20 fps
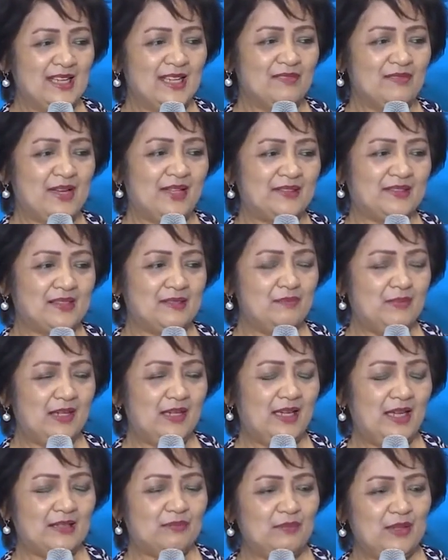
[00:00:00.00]
whether
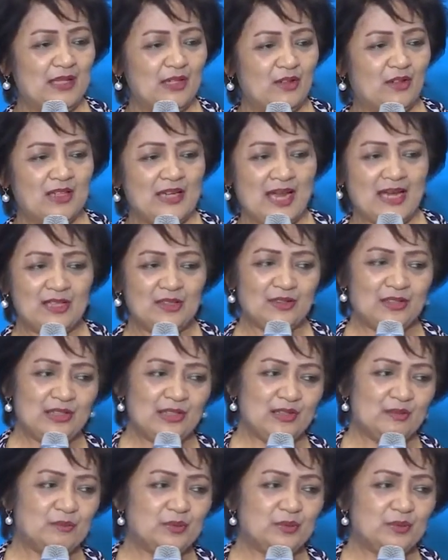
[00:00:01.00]
it be lola, lolo,